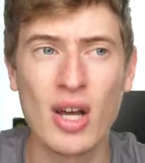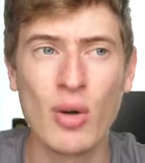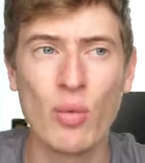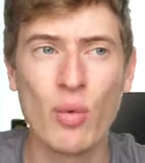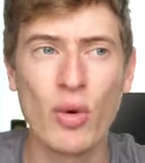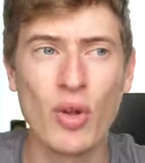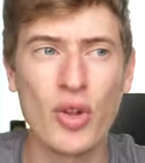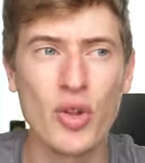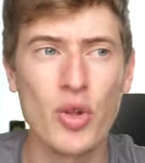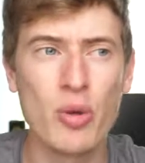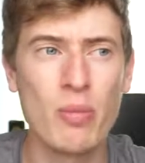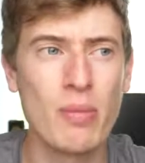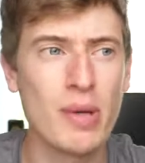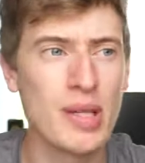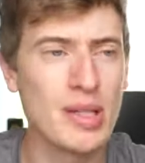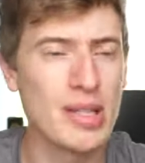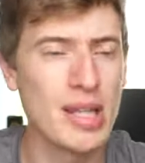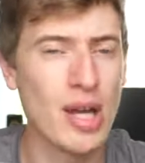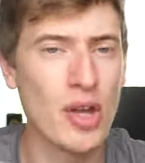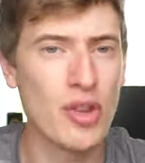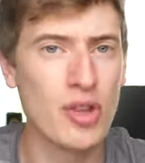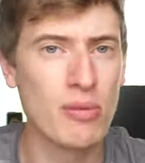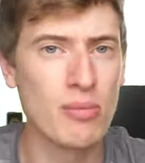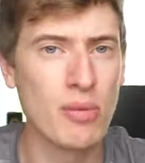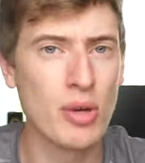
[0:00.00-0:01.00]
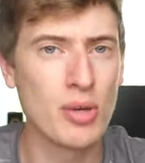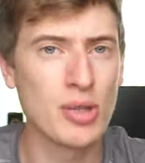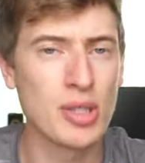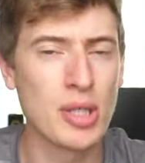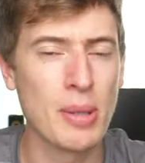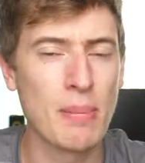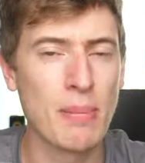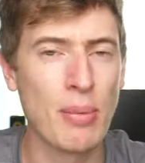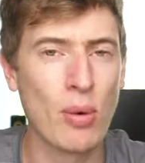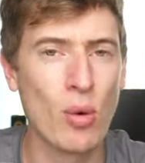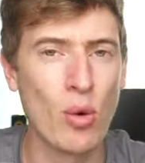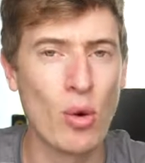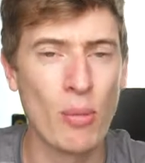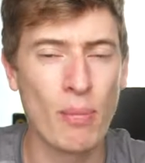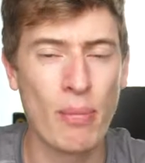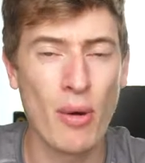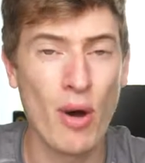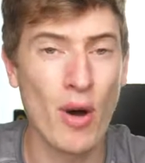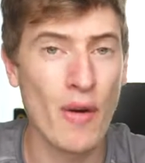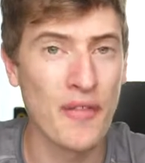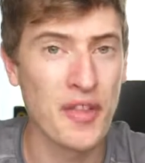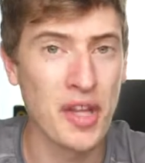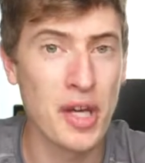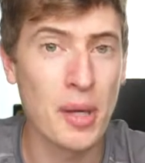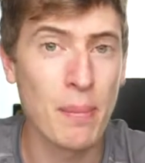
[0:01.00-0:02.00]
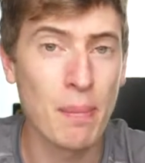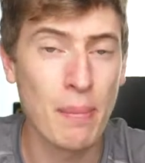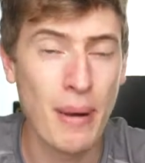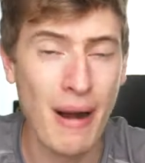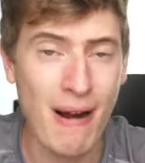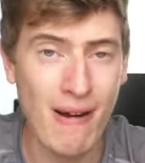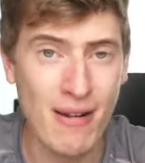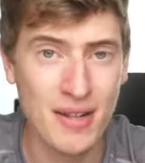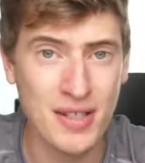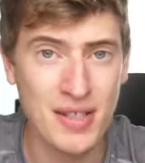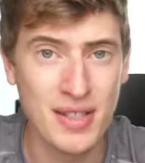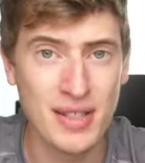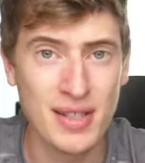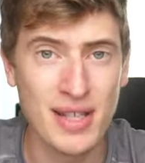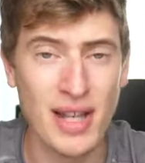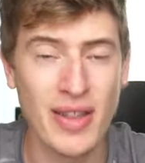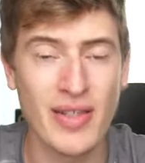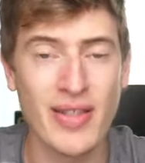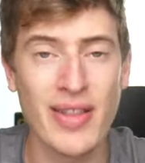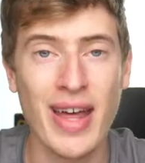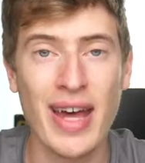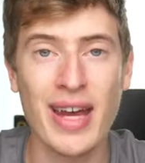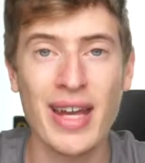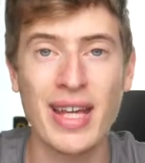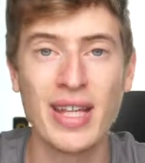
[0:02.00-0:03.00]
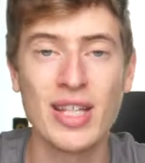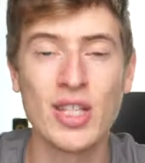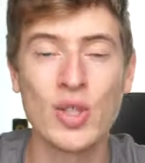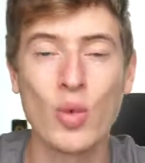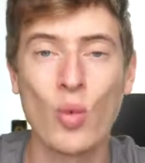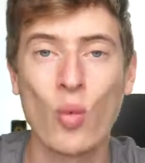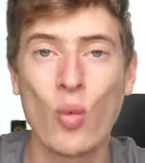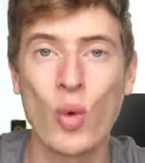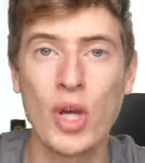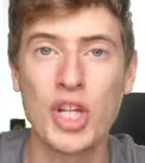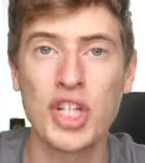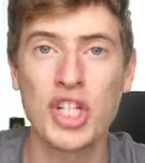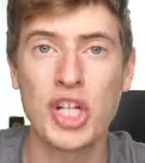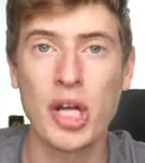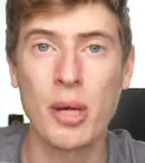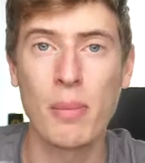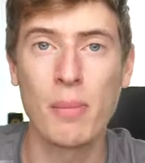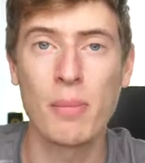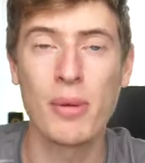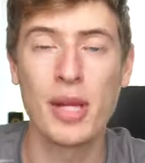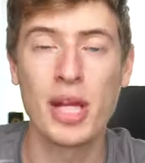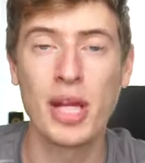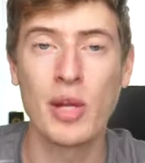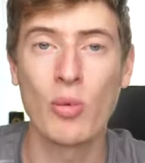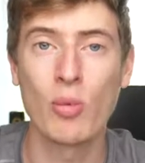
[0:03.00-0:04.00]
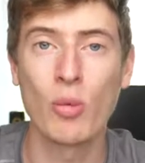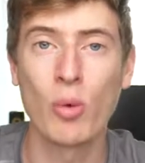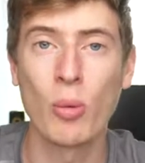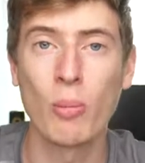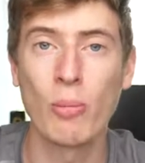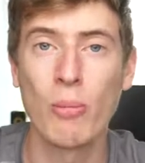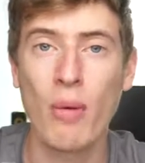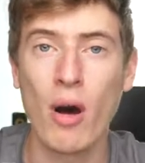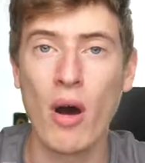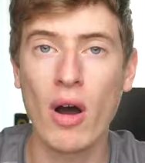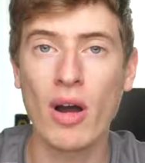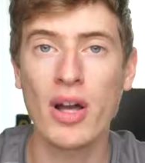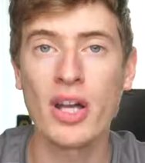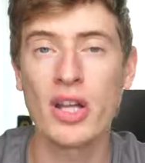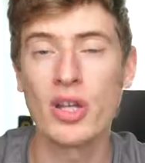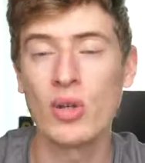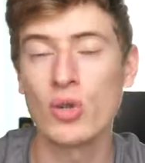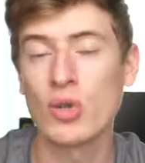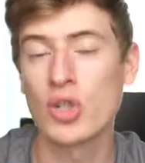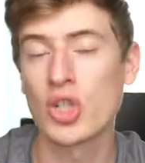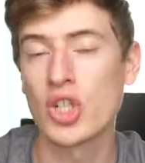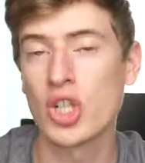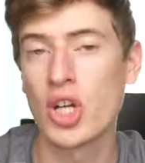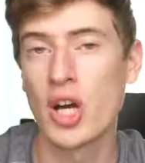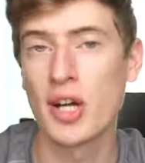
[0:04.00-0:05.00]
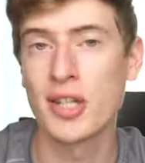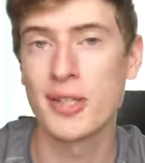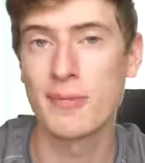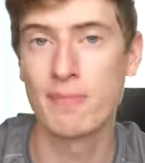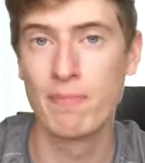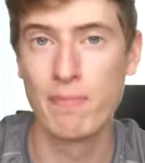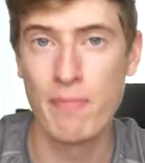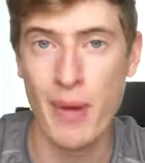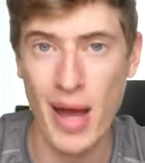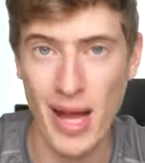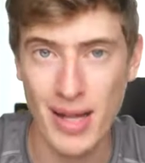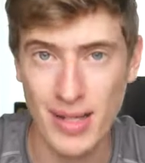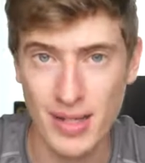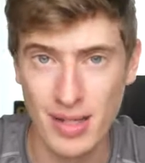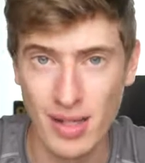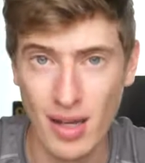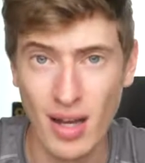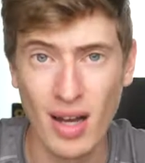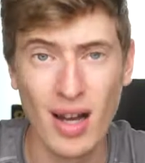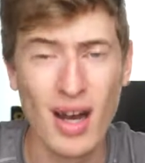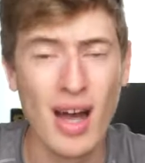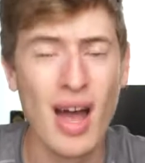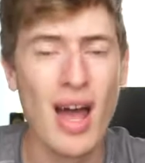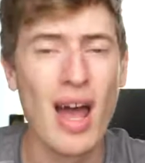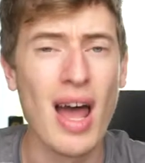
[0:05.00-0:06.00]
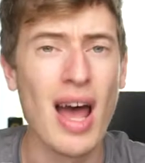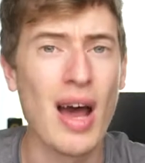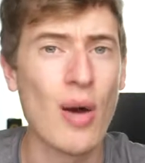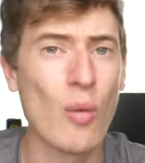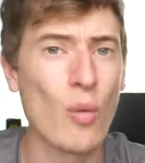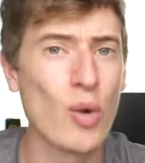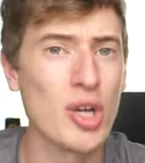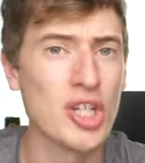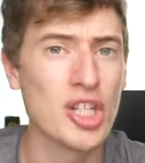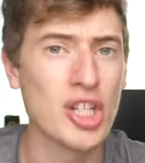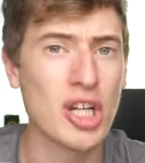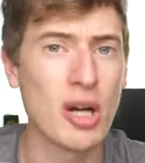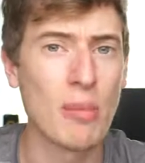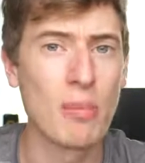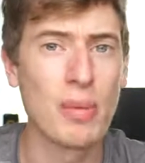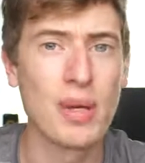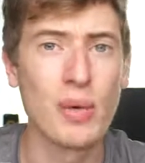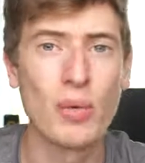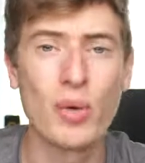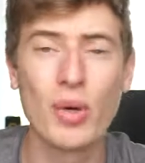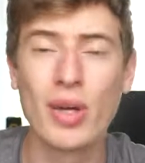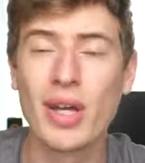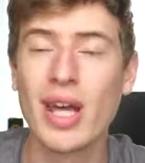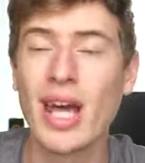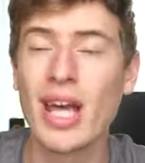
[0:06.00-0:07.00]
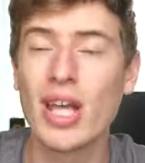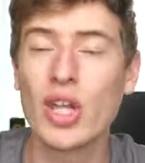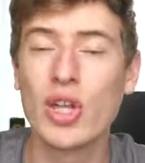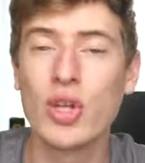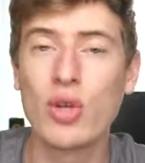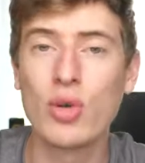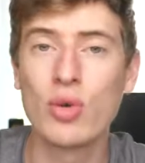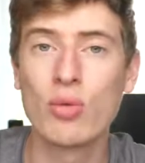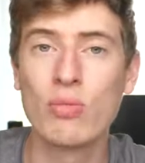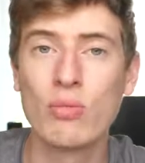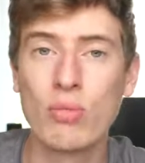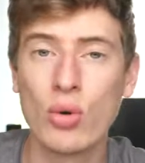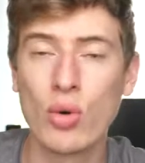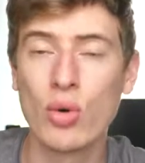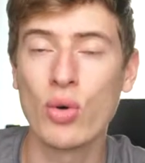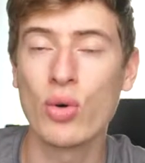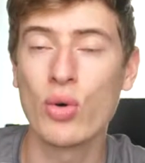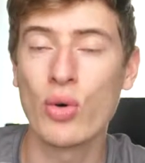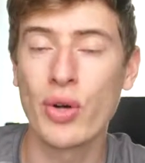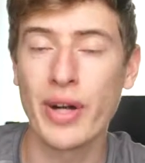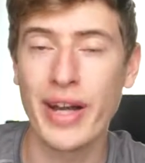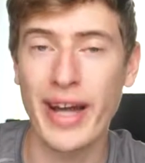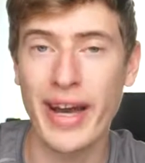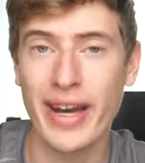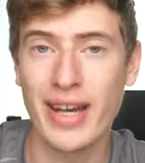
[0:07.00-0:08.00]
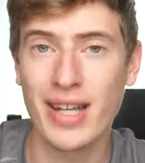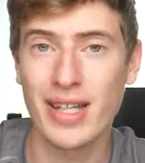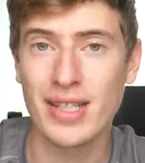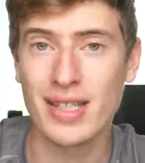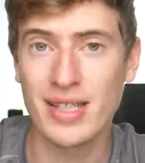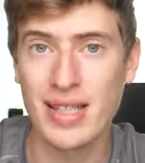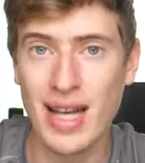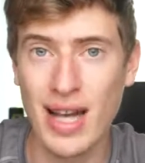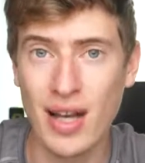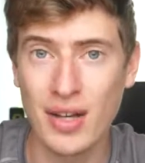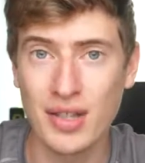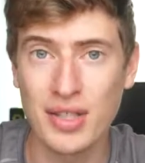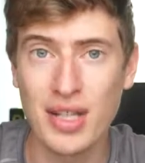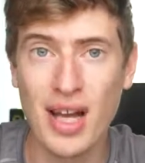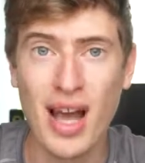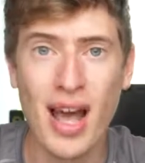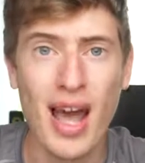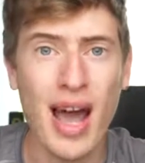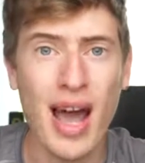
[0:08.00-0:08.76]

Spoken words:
well, you missed out the most important part of the comparison, and that is which company will market your shirts better and which company will get you more organic sales.